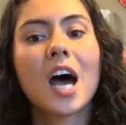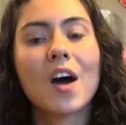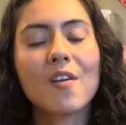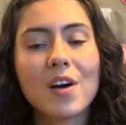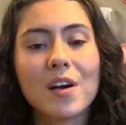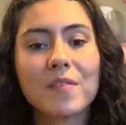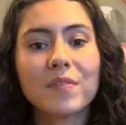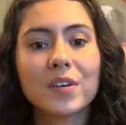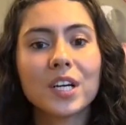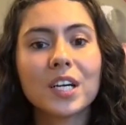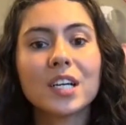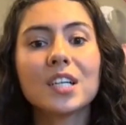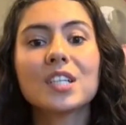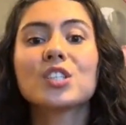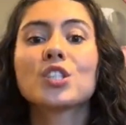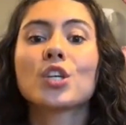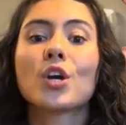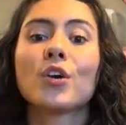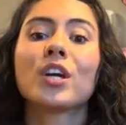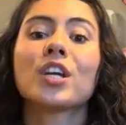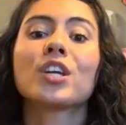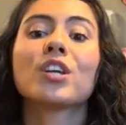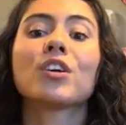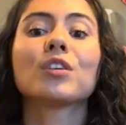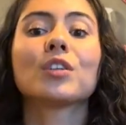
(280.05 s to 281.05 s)
However,
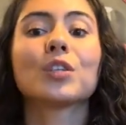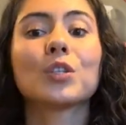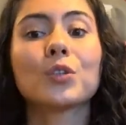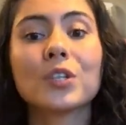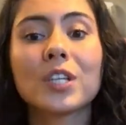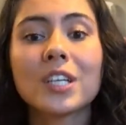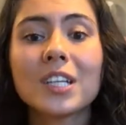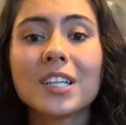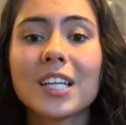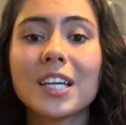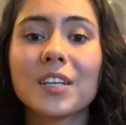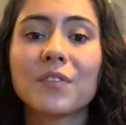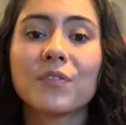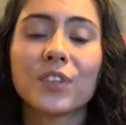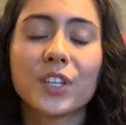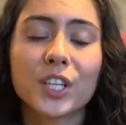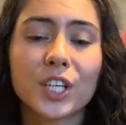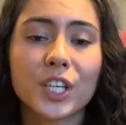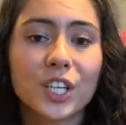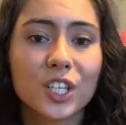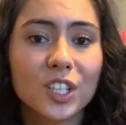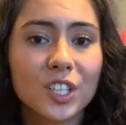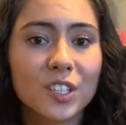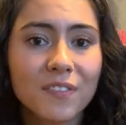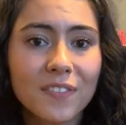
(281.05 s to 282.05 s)
during your luteal and
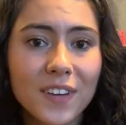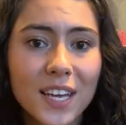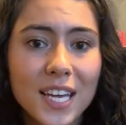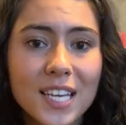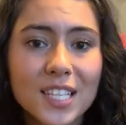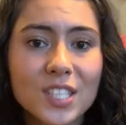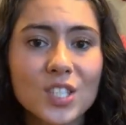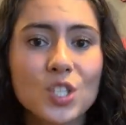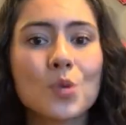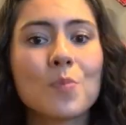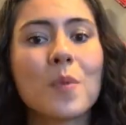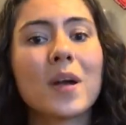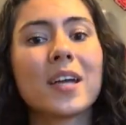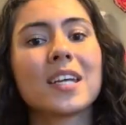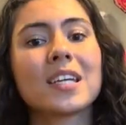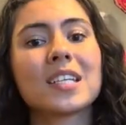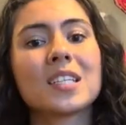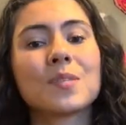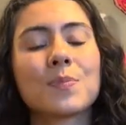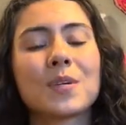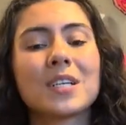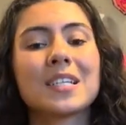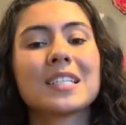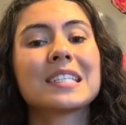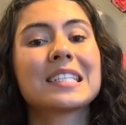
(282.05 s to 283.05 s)
follicular phase, you might
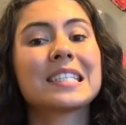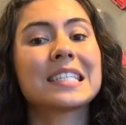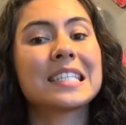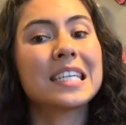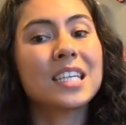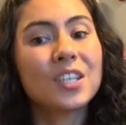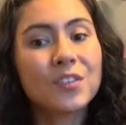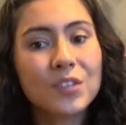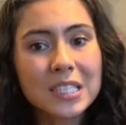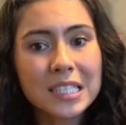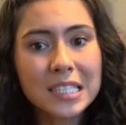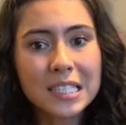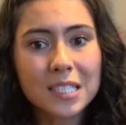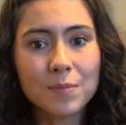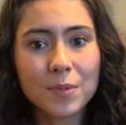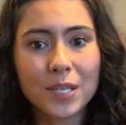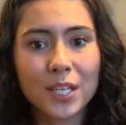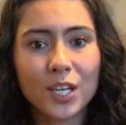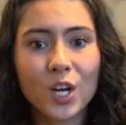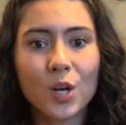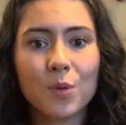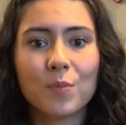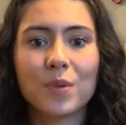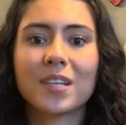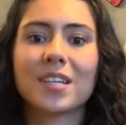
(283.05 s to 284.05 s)
experience decreased
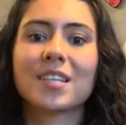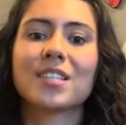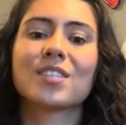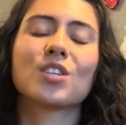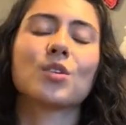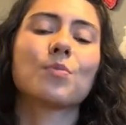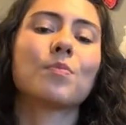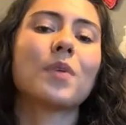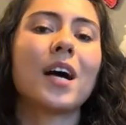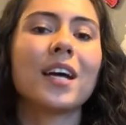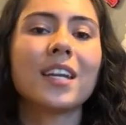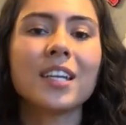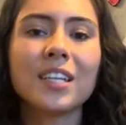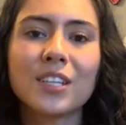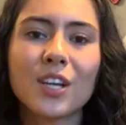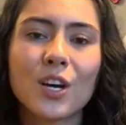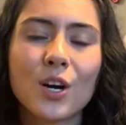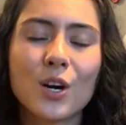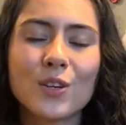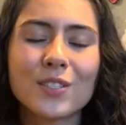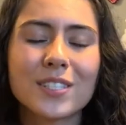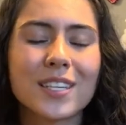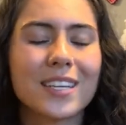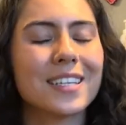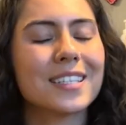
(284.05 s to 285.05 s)
libido because your body
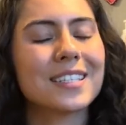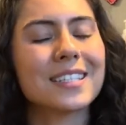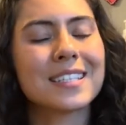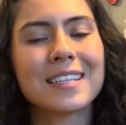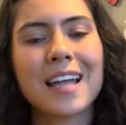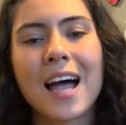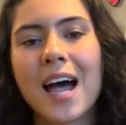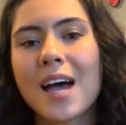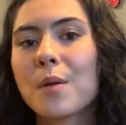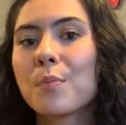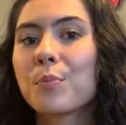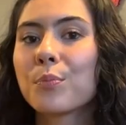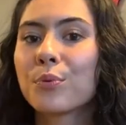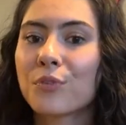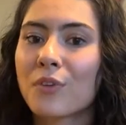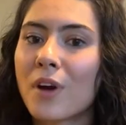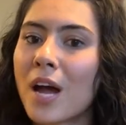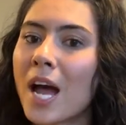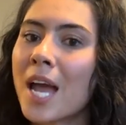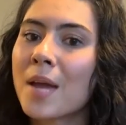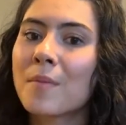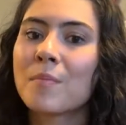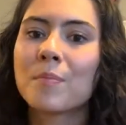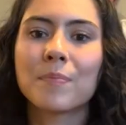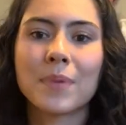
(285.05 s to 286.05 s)
knows that it's not
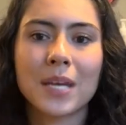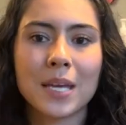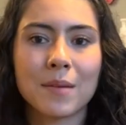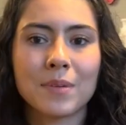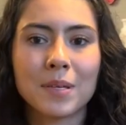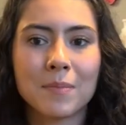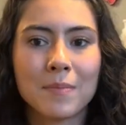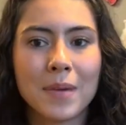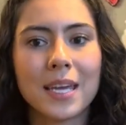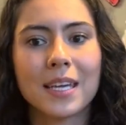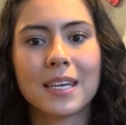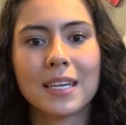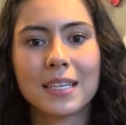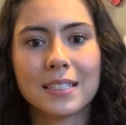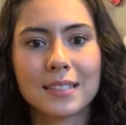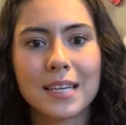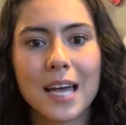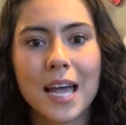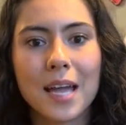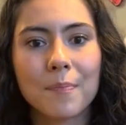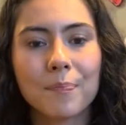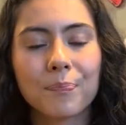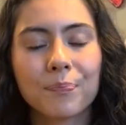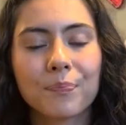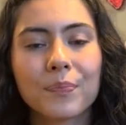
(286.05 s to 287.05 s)
prime baby making
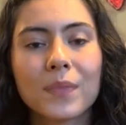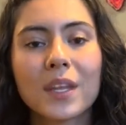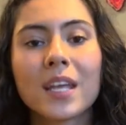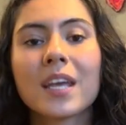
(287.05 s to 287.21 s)
time.